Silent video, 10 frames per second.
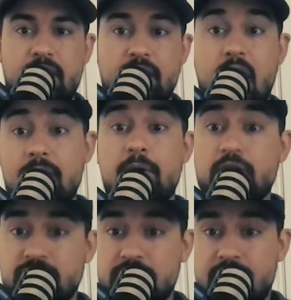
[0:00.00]
I
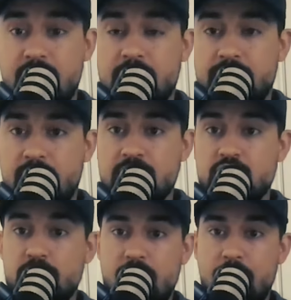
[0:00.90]
personally found out that I
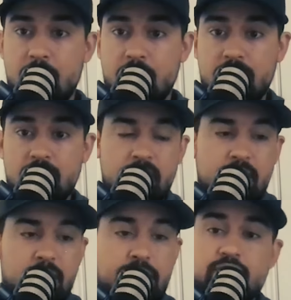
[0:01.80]
enjoy that more.
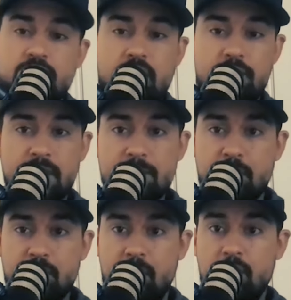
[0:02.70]
But there's a lot of
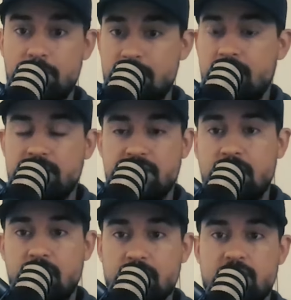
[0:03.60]
people that want to be on the
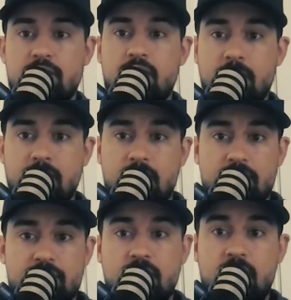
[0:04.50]
sidelines during game day.
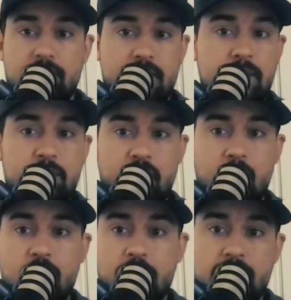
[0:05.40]
There's a lot of people
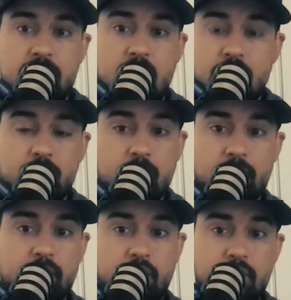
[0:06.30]
that want to be on the road
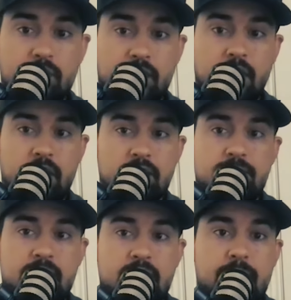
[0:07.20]
recruiting and
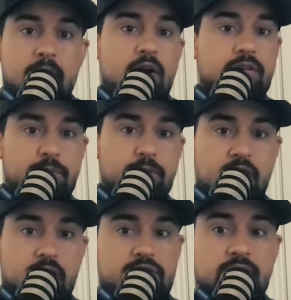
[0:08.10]
being a part of the
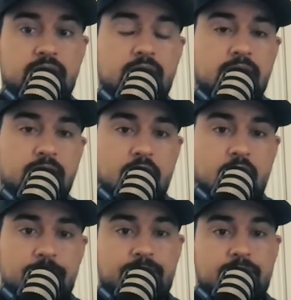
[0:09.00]
production.
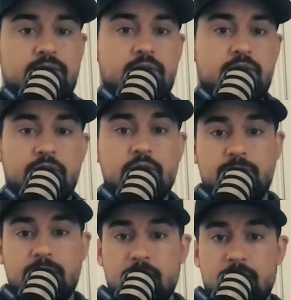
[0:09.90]
And so for those
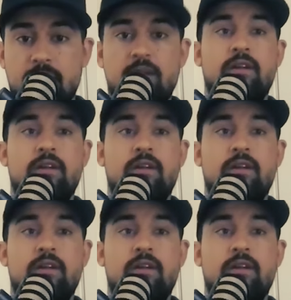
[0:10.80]
people,